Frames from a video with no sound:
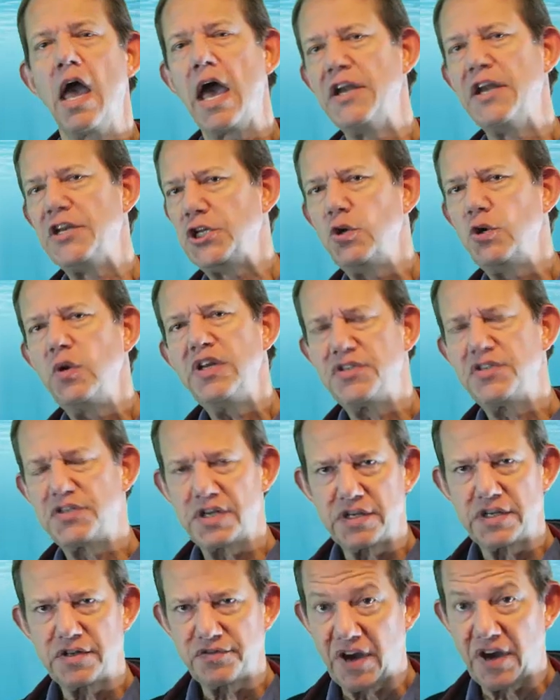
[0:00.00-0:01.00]
newly
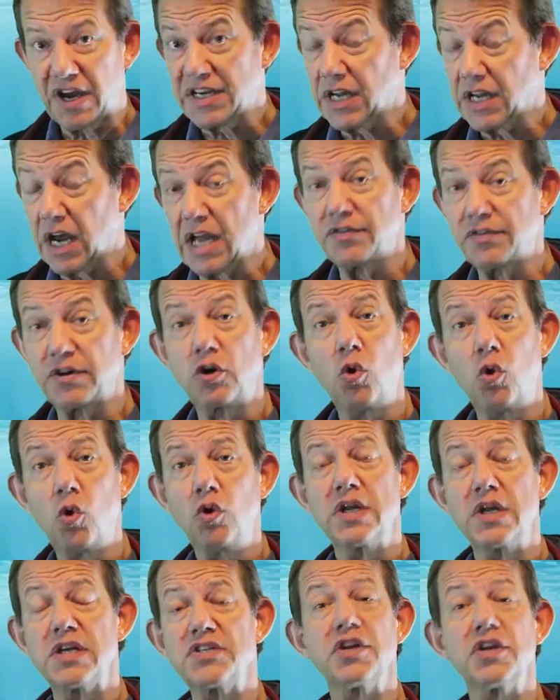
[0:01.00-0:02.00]
certified diver
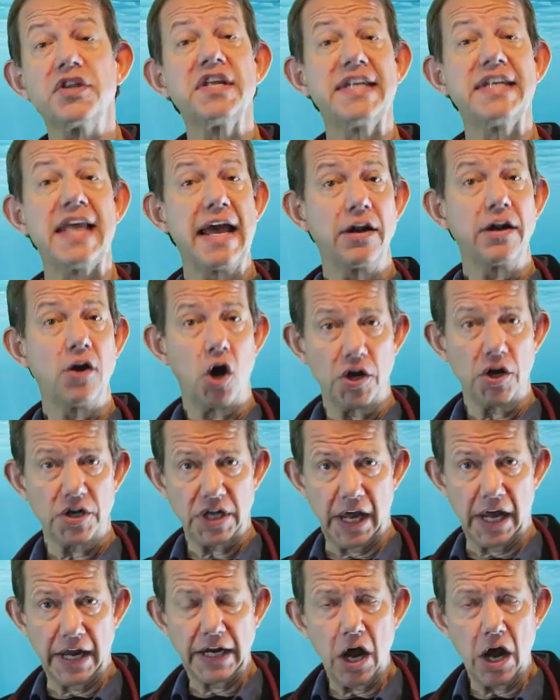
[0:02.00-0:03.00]
called us on the DAN
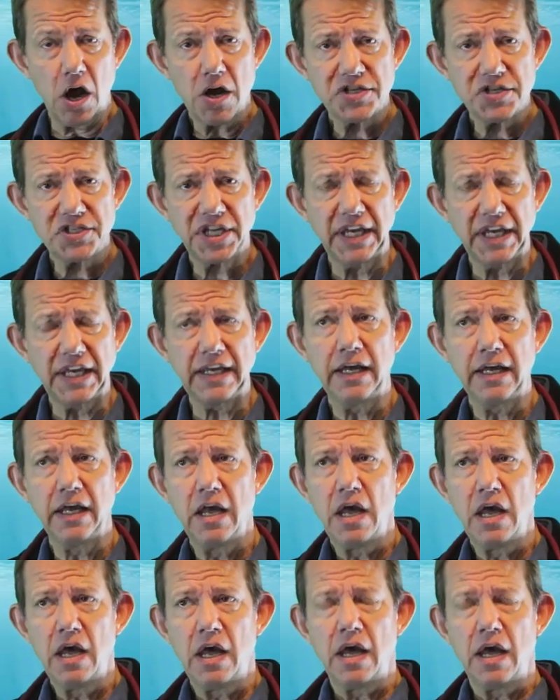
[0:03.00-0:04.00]
hotline asking
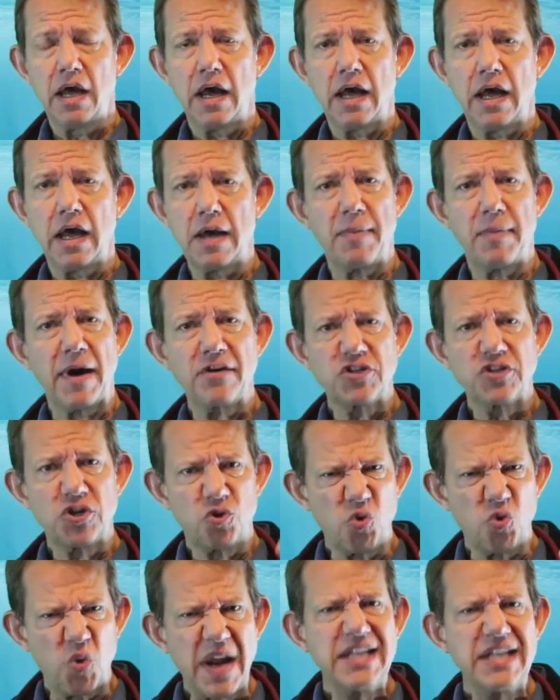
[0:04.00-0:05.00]
about a
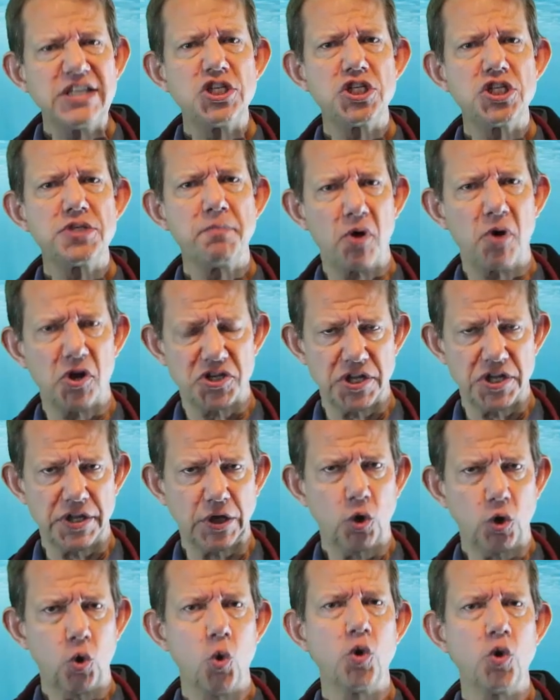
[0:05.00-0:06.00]
red spot in
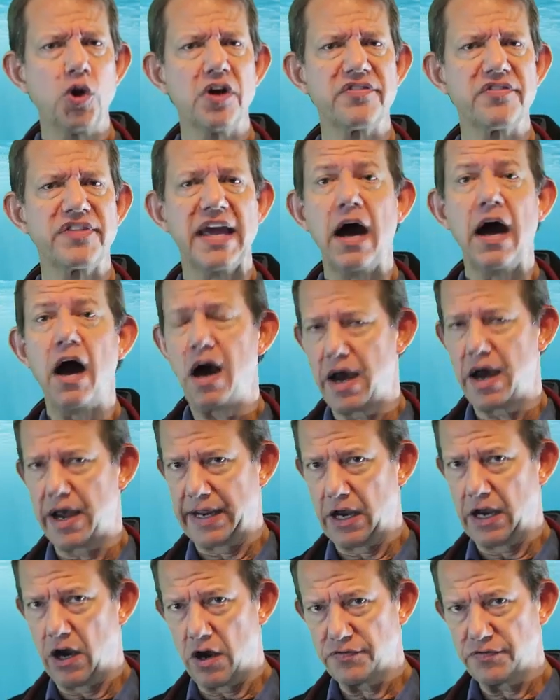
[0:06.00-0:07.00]
the corner of their
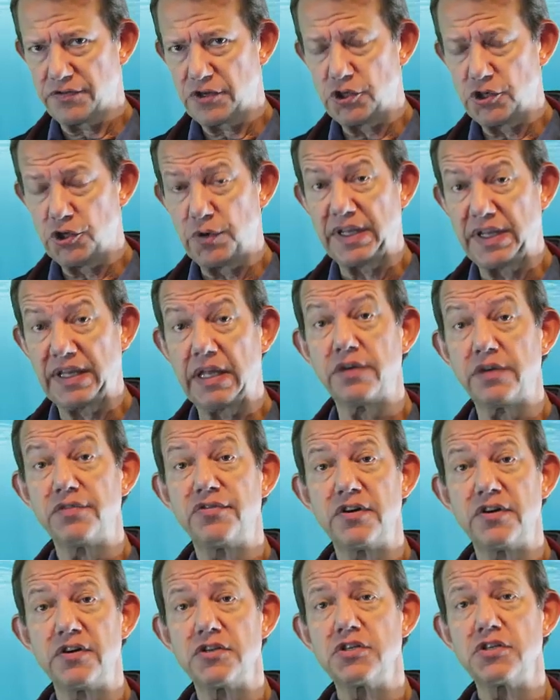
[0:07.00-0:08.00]
eye after doing their
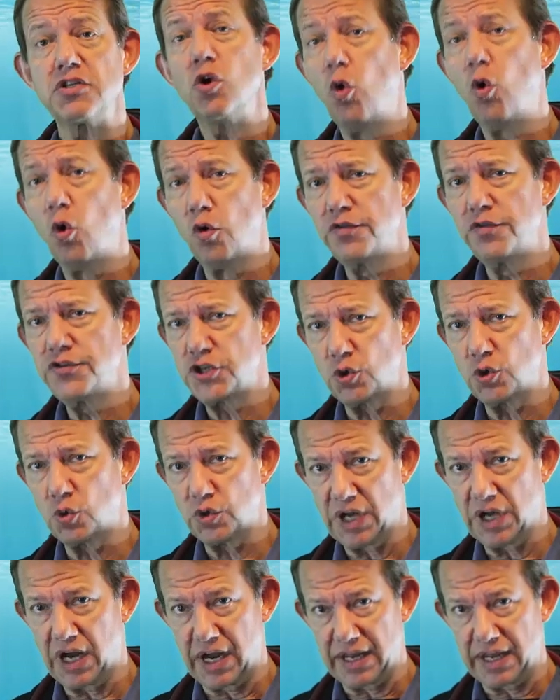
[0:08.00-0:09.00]
first offshore
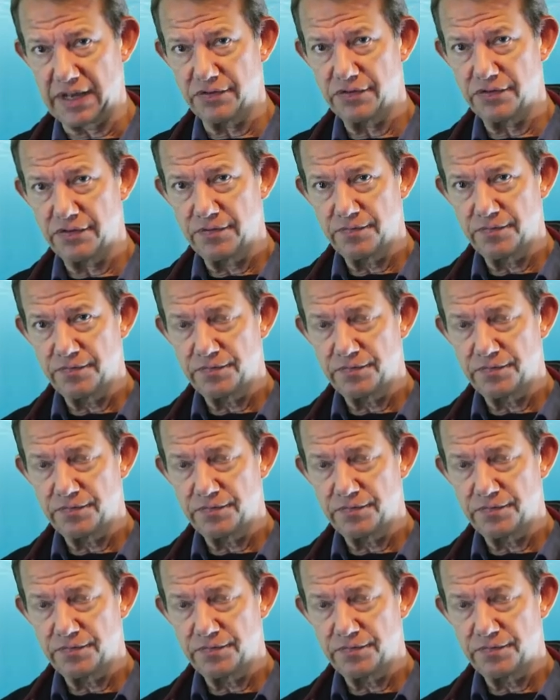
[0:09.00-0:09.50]
dive.